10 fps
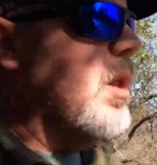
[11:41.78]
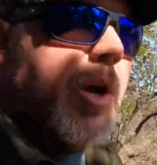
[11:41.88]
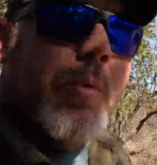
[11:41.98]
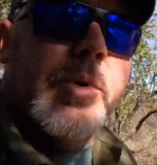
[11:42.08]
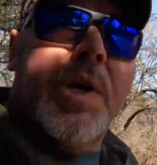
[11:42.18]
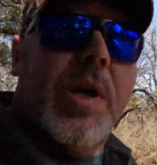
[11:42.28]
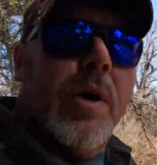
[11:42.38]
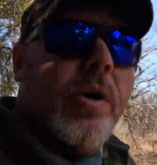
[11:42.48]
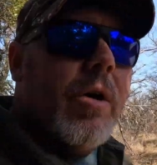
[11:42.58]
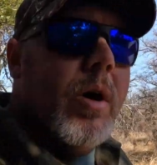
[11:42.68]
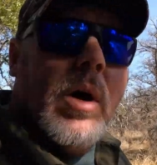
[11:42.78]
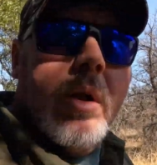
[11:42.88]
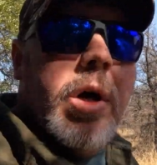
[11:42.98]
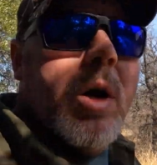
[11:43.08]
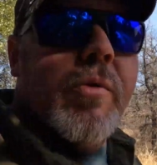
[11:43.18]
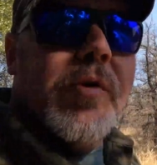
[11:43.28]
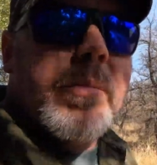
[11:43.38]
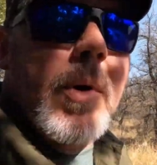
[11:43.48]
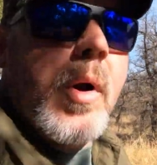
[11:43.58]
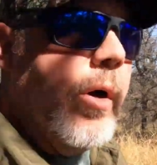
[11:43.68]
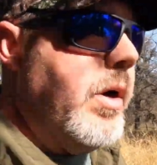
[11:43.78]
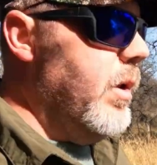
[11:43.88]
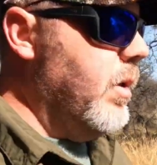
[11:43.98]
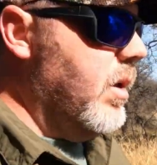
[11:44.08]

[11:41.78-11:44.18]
there were deer all over the park,